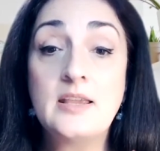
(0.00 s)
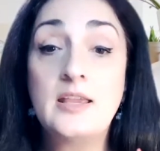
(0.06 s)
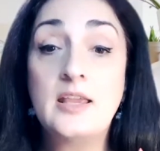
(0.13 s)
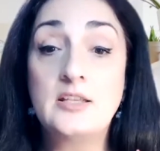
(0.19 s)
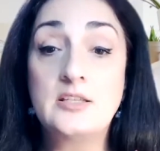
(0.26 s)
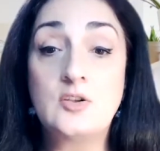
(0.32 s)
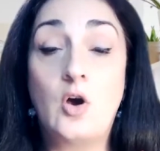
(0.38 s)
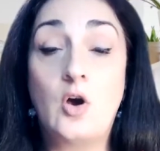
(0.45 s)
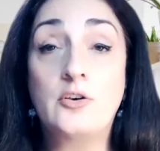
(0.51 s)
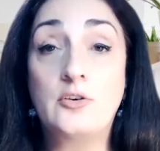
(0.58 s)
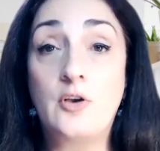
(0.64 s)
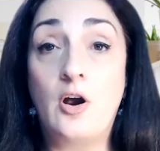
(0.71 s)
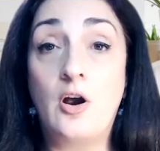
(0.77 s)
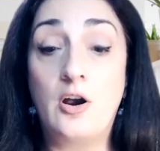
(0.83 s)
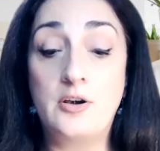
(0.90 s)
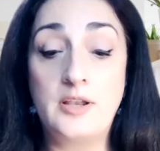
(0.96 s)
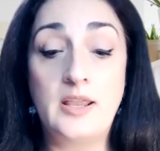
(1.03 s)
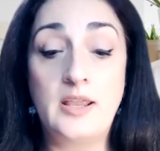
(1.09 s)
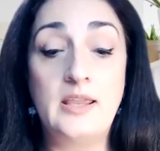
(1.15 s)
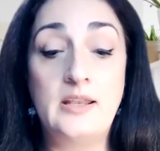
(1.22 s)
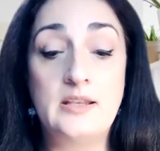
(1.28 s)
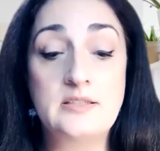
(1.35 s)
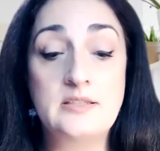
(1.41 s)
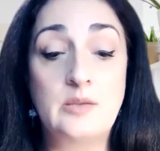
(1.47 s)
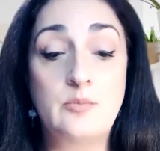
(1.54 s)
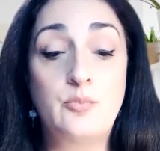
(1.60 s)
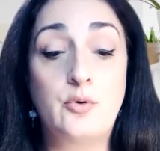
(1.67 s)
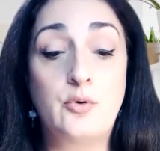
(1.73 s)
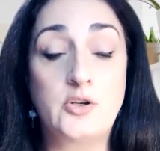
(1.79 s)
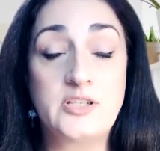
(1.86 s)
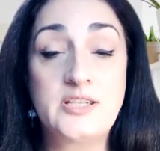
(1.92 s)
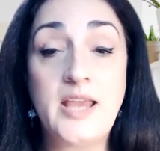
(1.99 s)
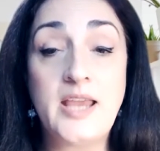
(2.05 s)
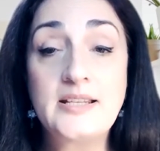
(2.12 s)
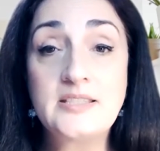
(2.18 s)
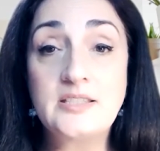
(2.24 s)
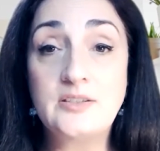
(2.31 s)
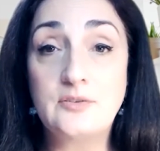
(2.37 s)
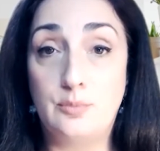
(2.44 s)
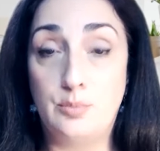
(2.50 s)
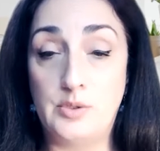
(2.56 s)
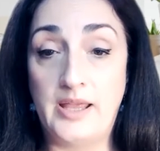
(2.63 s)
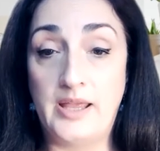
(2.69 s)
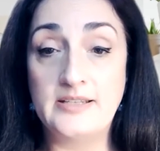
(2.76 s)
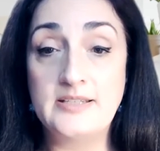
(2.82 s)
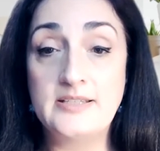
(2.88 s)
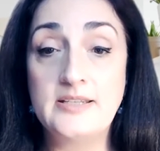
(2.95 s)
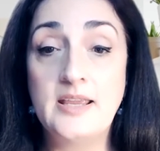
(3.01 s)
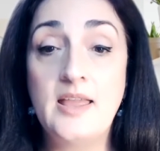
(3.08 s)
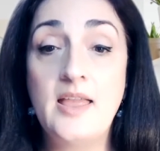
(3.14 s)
Is On Guard. It is the protective blend.